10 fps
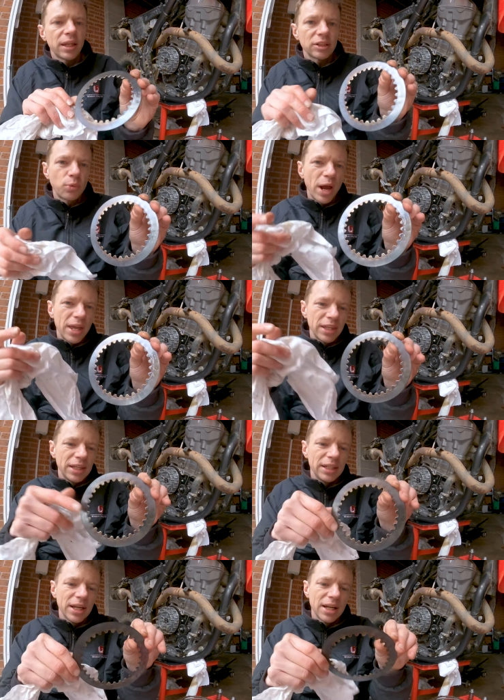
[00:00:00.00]
That's where
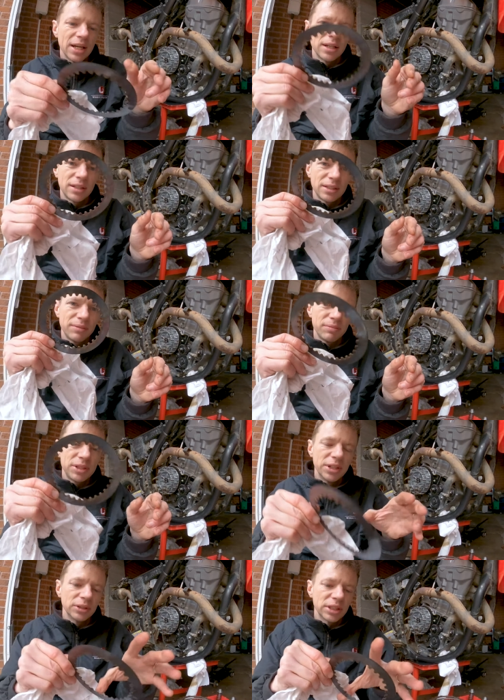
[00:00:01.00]
the uh,
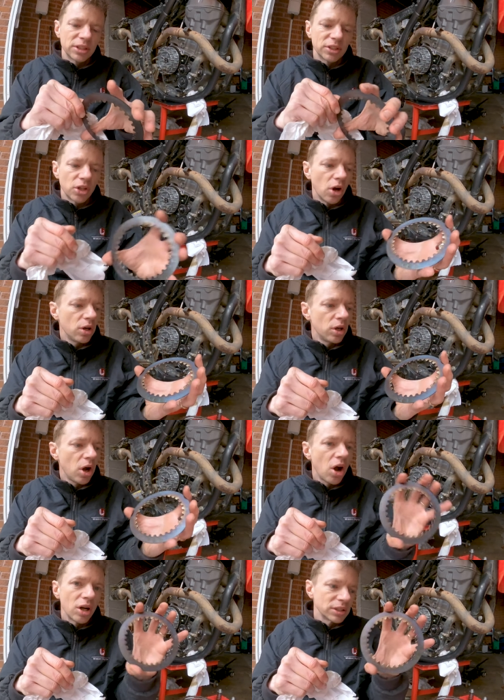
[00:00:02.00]
steel disc has got
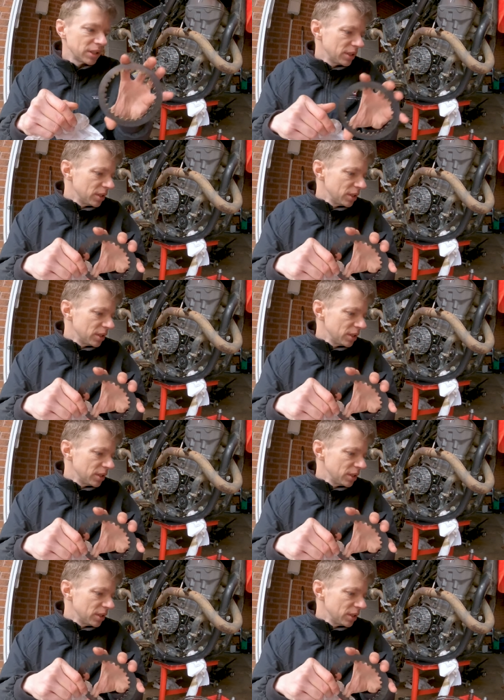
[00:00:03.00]
hot.